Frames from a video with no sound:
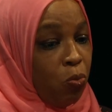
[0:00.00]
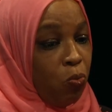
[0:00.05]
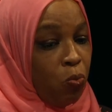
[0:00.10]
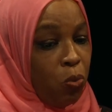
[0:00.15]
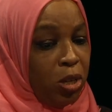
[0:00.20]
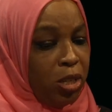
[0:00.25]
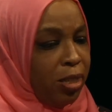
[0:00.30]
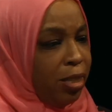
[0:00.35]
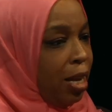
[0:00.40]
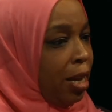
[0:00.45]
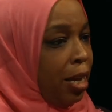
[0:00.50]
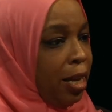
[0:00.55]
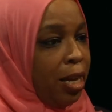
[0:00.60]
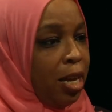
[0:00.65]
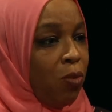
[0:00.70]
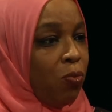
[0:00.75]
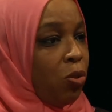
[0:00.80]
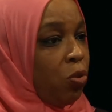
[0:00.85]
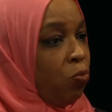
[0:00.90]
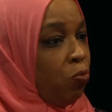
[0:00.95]
was saying
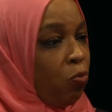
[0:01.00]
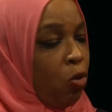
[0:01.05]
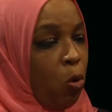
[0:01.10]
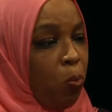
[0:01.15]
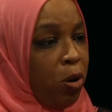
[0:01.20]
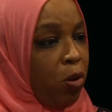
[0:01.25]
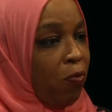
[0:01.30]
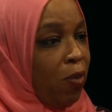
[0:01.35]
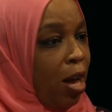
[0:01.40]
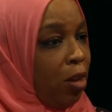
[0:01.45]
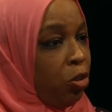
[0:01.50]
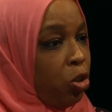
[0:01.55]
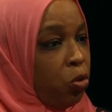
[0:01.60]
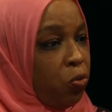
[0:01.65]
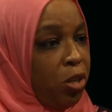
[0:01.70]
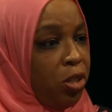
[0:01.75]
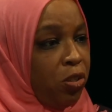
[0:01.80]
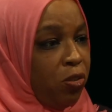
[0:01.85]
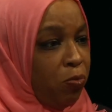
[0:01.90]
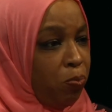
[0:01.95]
he was roaming around the
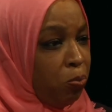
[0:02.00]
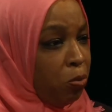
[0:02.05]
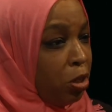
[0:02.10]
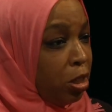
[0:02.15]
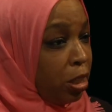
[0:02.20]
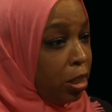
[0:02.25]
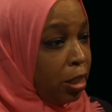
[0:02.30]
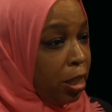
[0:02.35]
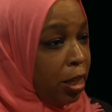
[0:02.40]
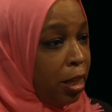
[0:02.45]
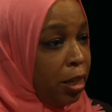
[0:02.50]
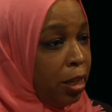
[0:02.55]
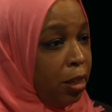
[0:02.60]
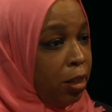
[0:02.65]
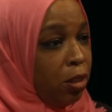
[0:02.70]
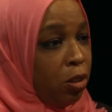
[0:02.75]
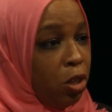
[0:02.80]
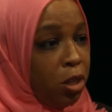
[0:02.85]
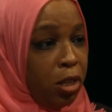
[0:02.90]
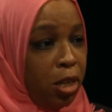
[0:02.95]
streets of
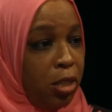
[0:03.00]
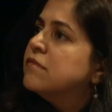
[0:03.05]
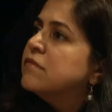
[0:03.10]
Brooklyn looking